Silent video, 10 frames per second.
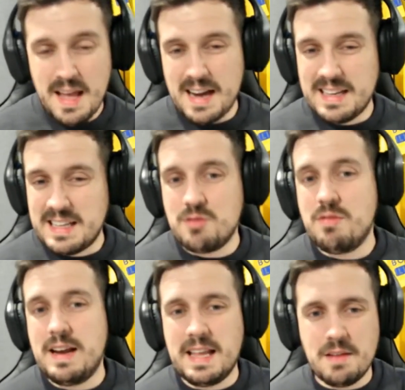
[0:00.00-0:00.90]
and he didn't
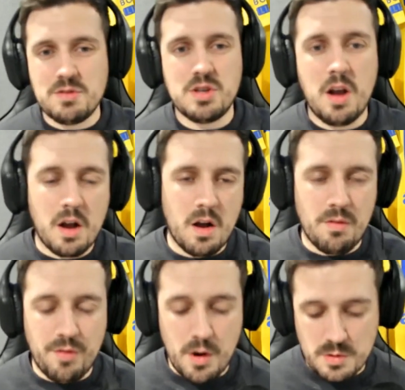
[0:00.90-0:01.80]
really give us a lot
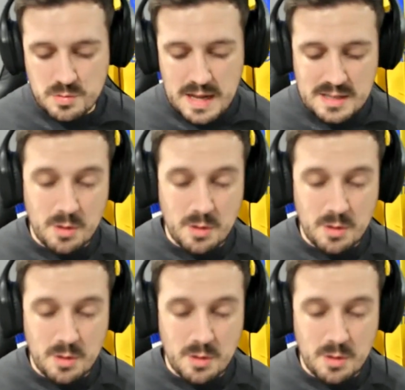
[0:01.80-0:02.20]
going forward as well.